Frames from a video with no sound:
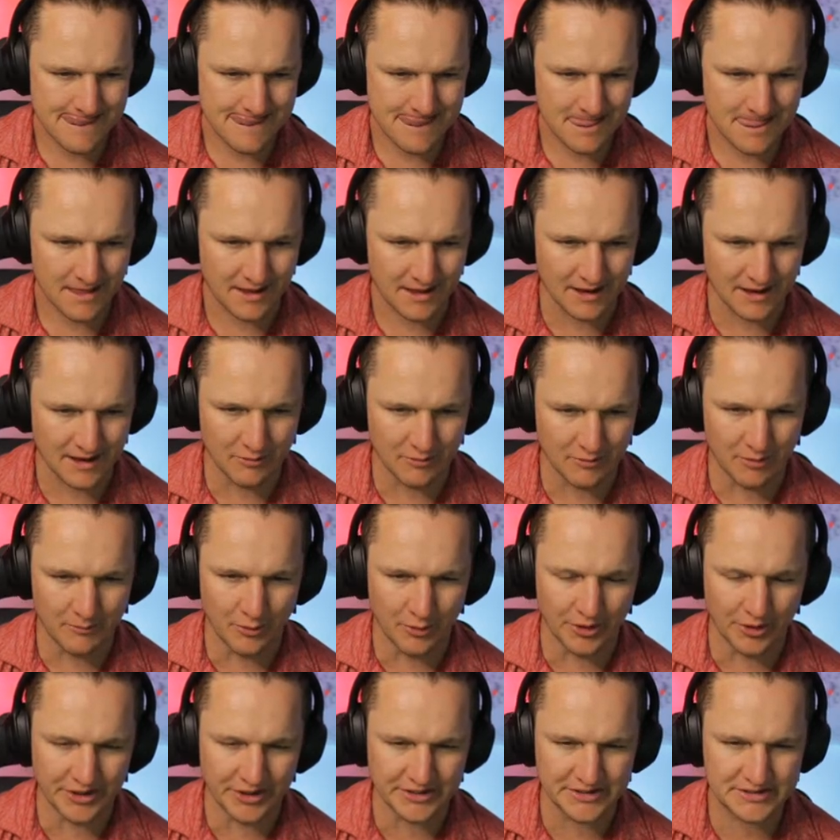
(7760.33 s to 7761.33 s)
Come on,
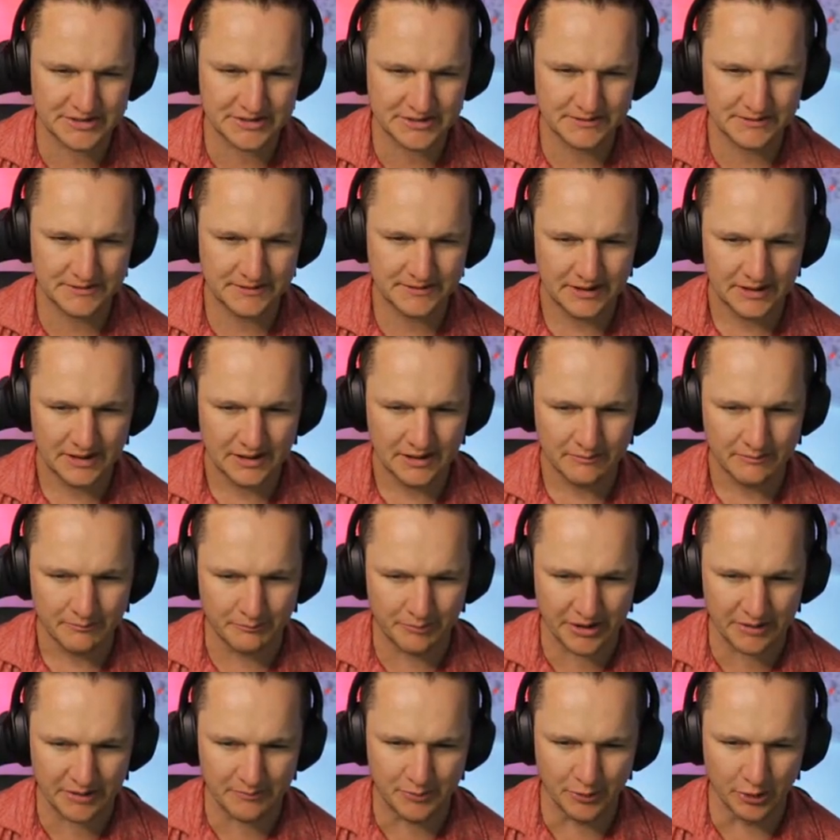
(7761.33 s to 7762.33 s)
boys.
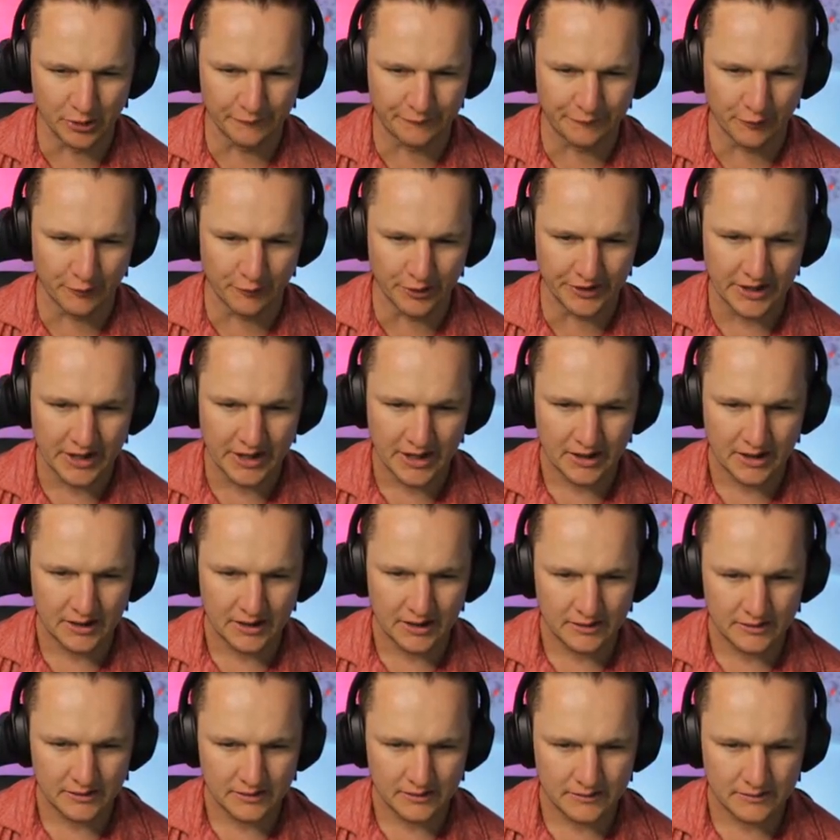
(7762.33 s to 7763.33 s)
Big ball forward.
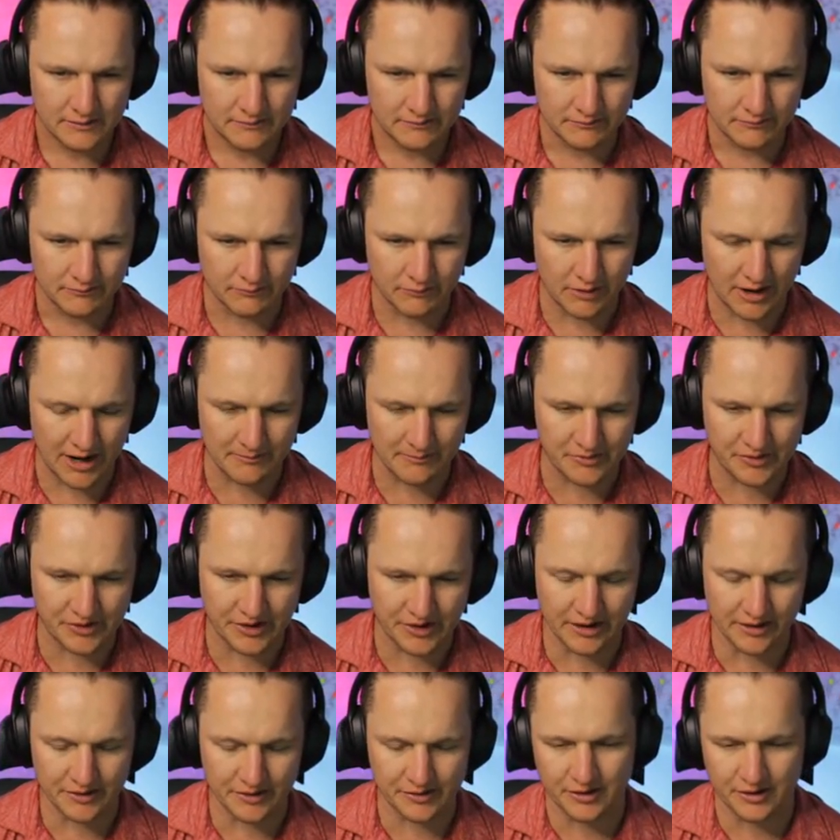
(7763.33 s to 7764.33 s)

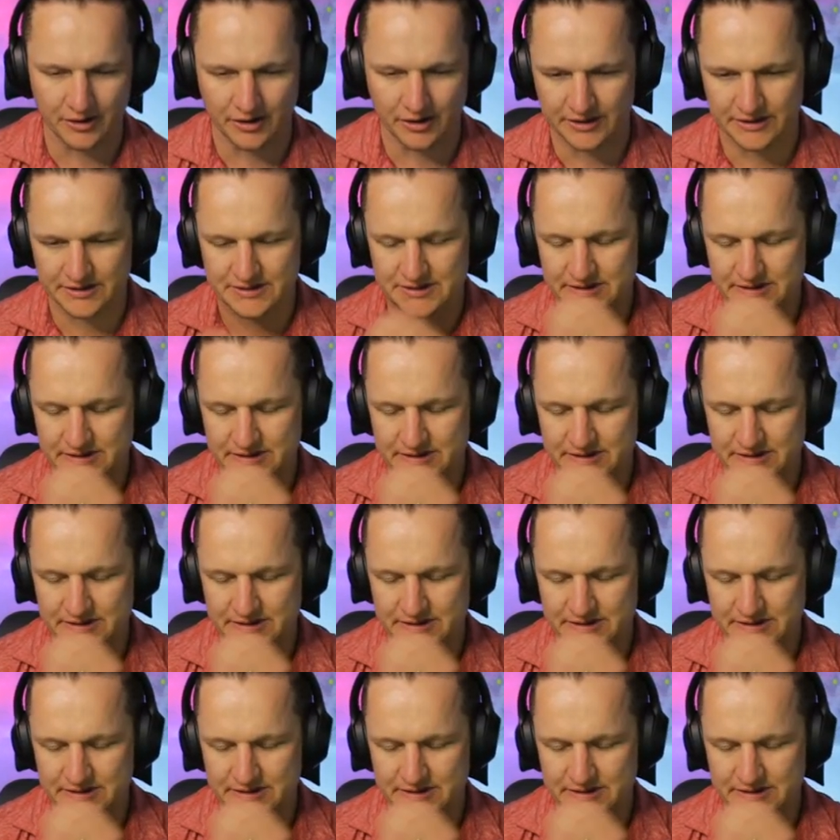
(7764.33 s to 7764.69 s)
Ramsdale's got it.